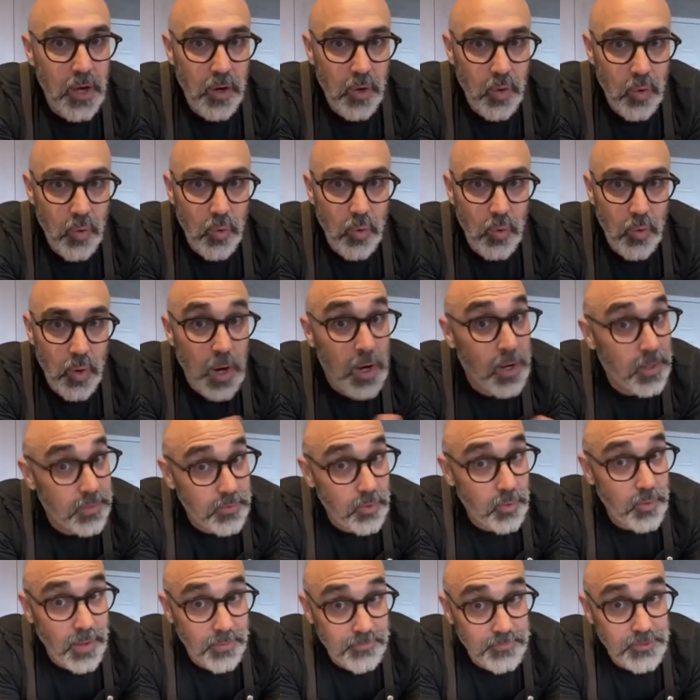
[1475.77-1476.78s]
who
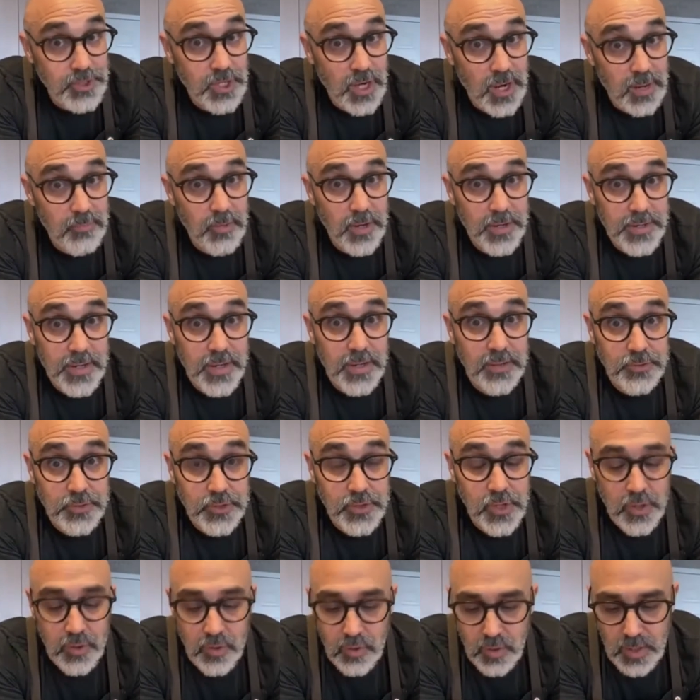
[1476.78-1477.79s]
don't have a job right now.
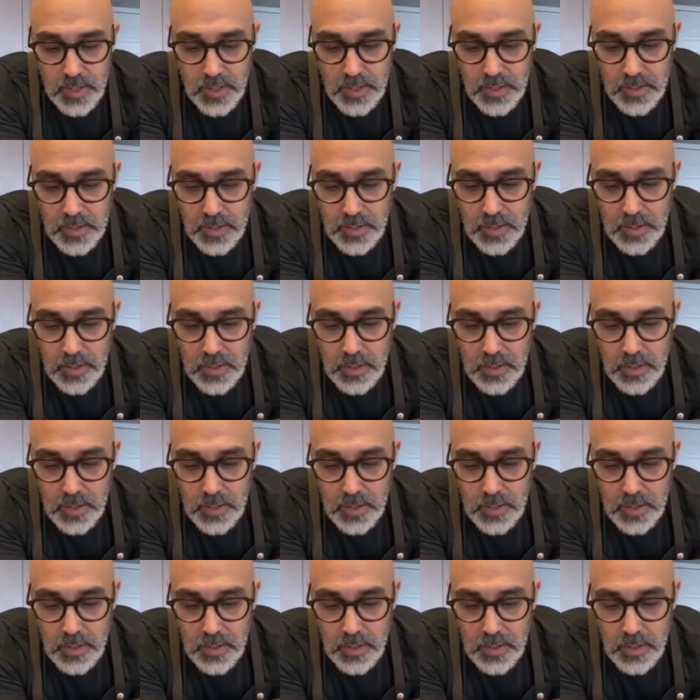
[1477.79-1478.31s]
So